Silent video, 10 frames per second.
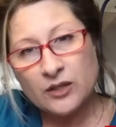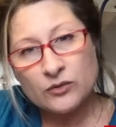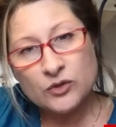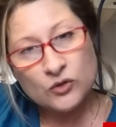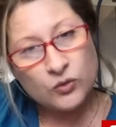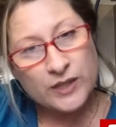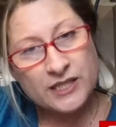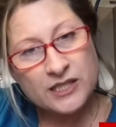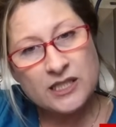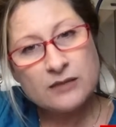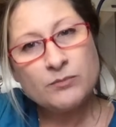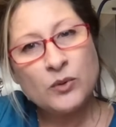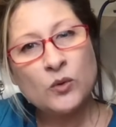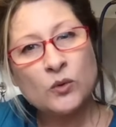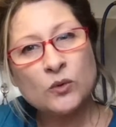twist and
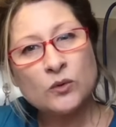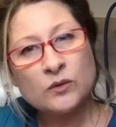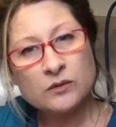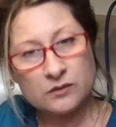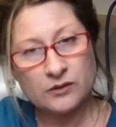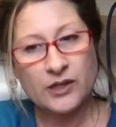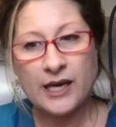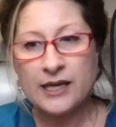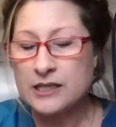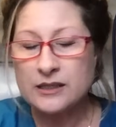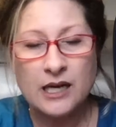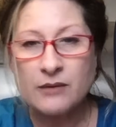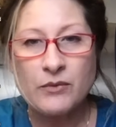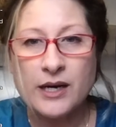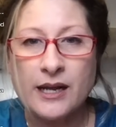pull. Okay? It'll
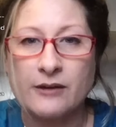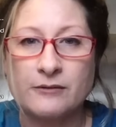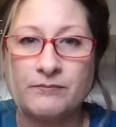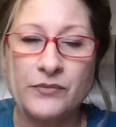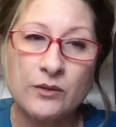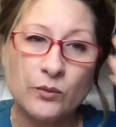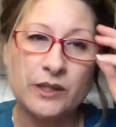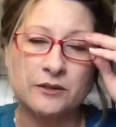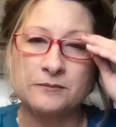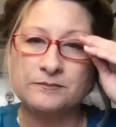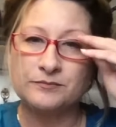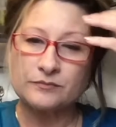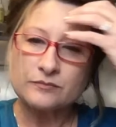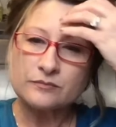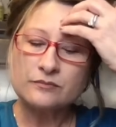come right out. It will.
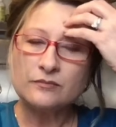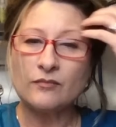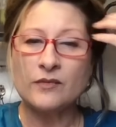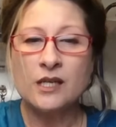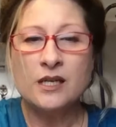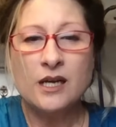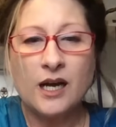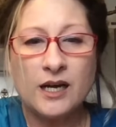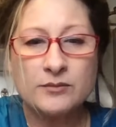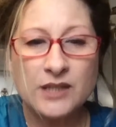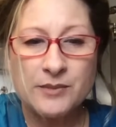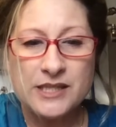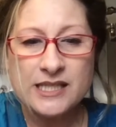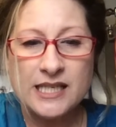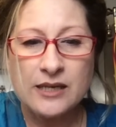Let me
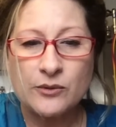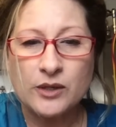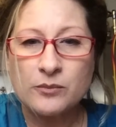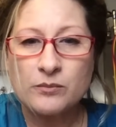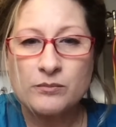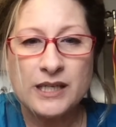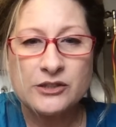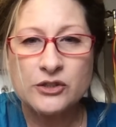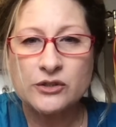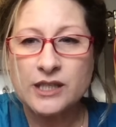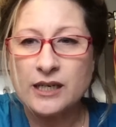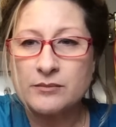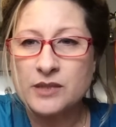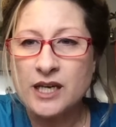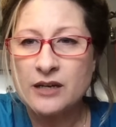see. I want to make sure that
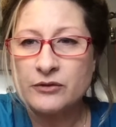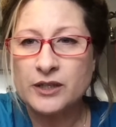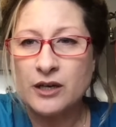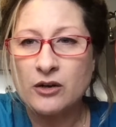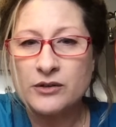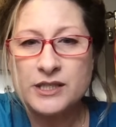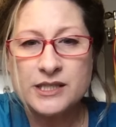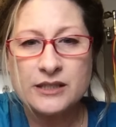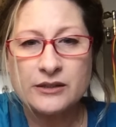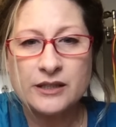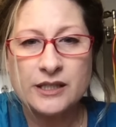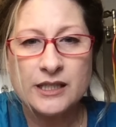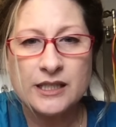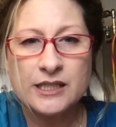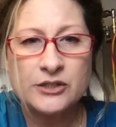I'm covering all these
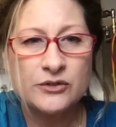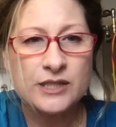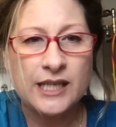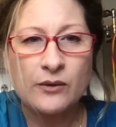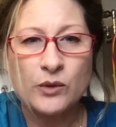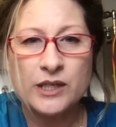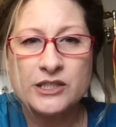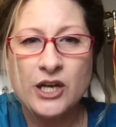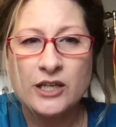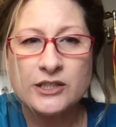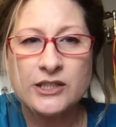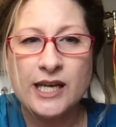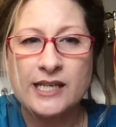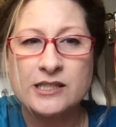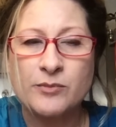issues that I wanted to talk to you
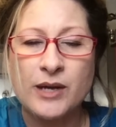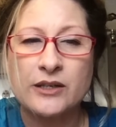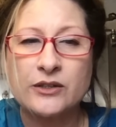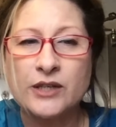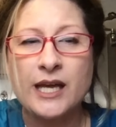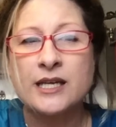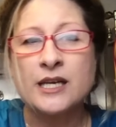guys about. Okay,